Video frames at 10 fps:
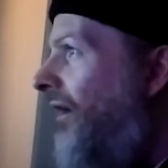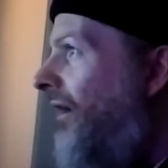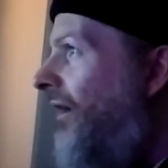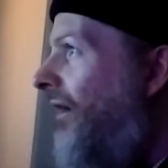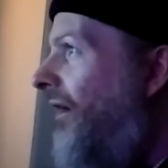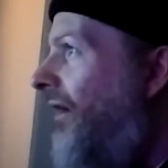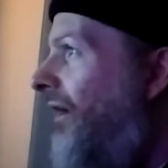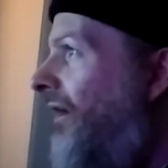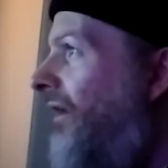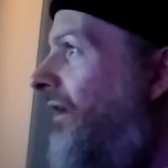
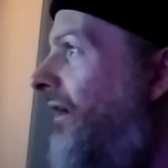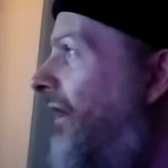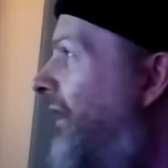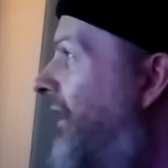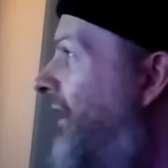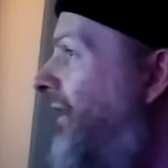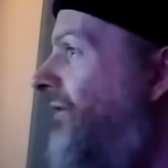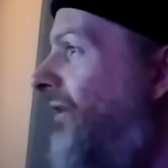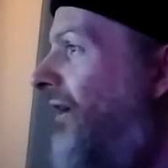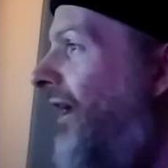Uh, yeah,
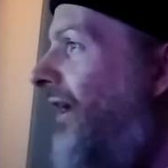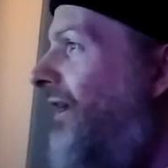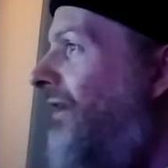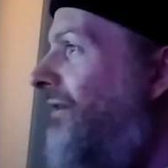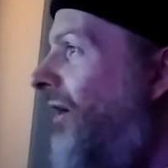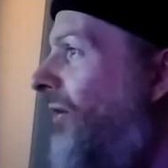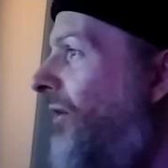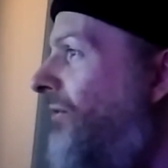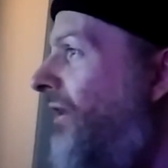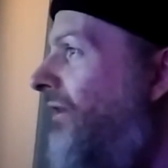and uh, I
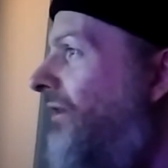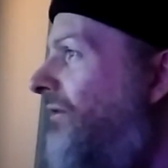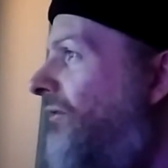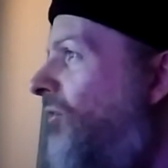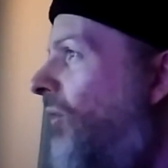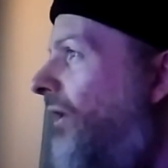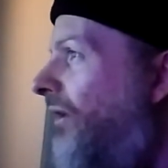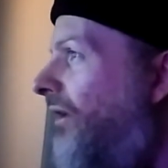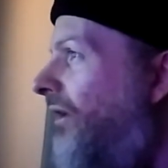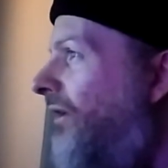although nothing
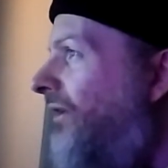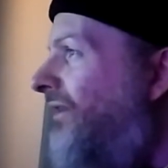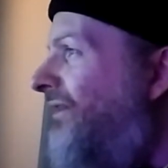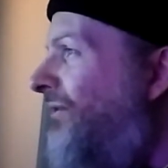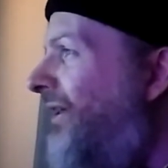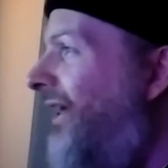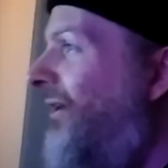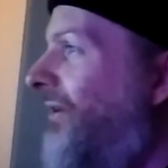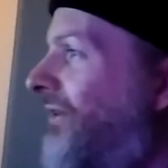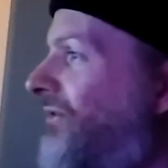quite uh,
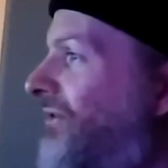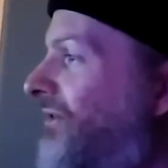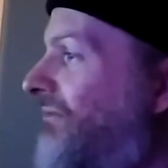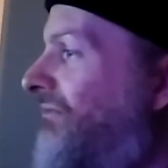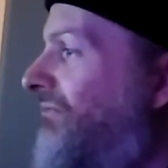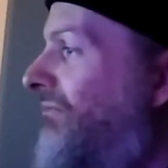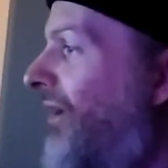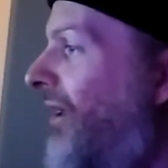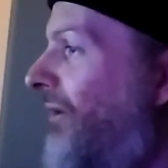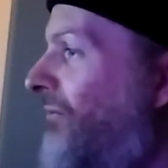well, let's just
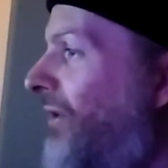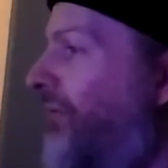I'll read